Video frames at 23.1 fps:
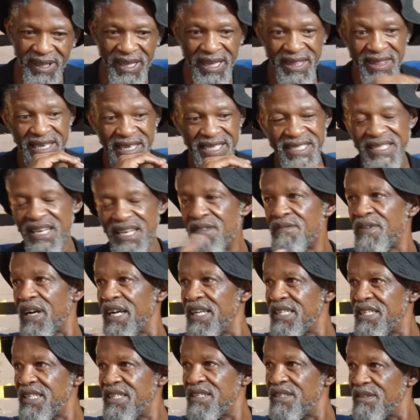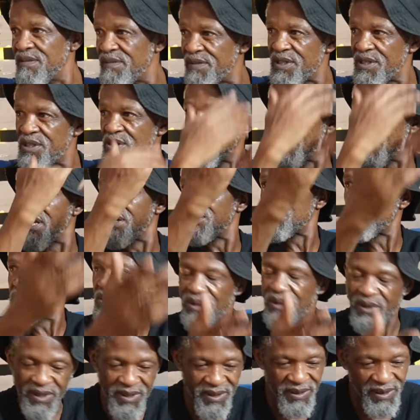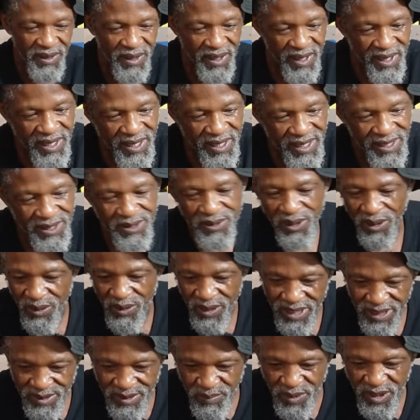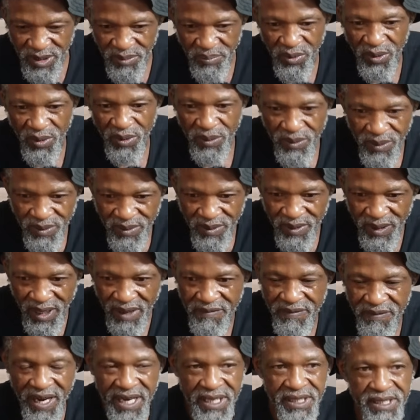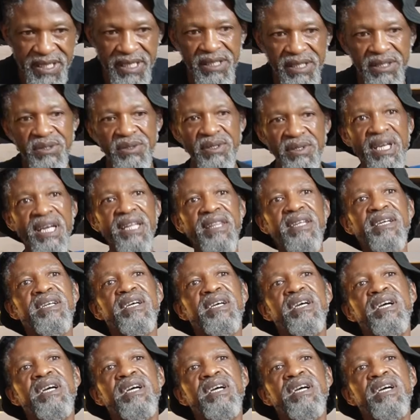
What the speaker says: There's never an individual. It's always people fighting together.